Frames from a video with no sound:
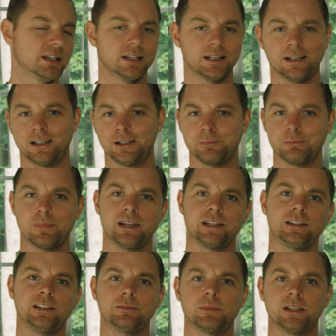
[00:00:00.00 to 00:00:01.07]

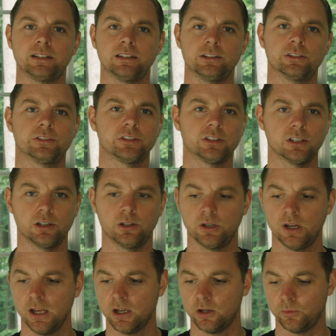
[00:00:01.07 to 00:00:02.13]
many years ago
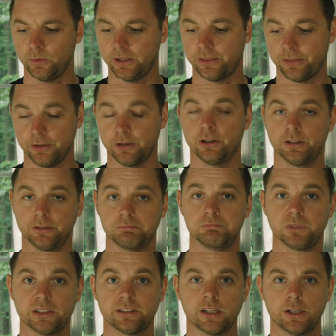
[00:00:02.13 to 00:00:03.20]
with their
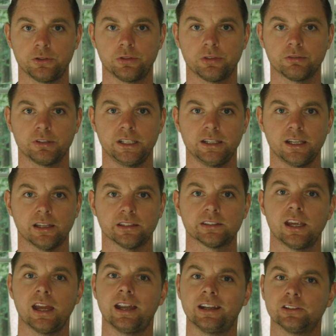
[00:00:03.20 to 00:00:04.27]
Nintendo 3DS.
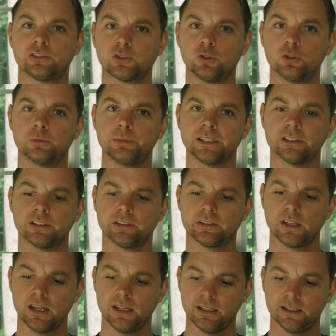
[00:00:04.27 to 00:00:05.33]
And it's cool
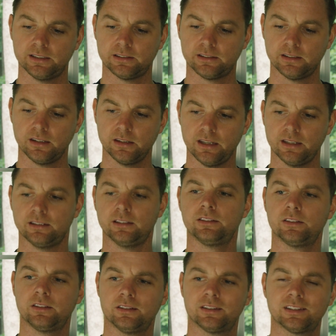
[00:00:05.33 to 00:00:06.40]
because it
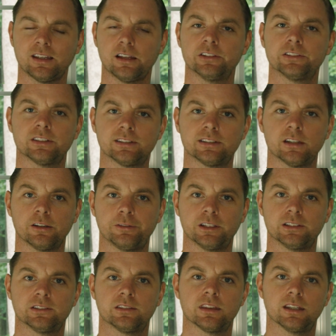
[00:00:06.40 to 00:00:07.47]
sells itself
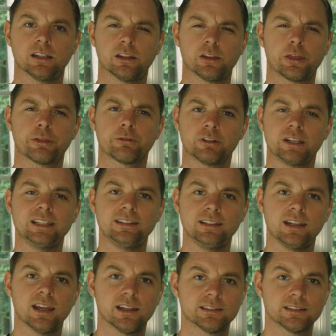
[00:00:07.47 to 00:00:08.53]
as the
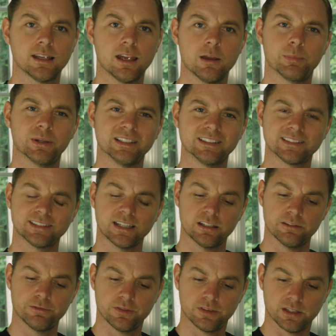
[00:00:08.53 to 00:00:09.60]
3DS, but instead
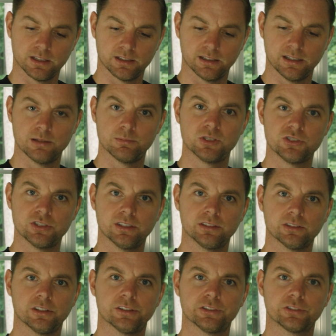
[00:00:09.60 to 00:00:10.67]
of the
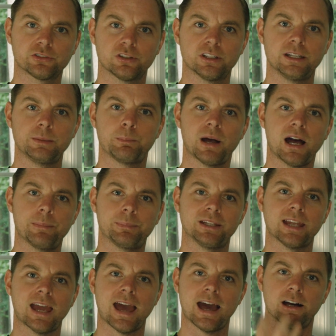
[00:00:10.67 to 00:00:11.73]
images on the screen
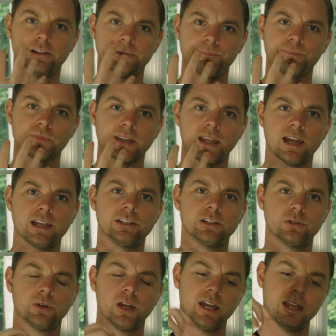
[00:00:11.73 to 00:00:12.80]
popping out at
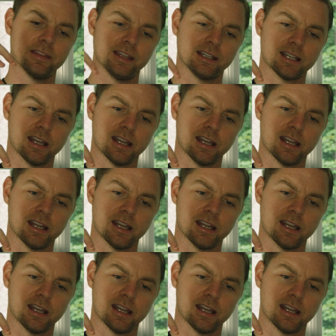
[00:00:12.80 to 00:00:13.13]
you, they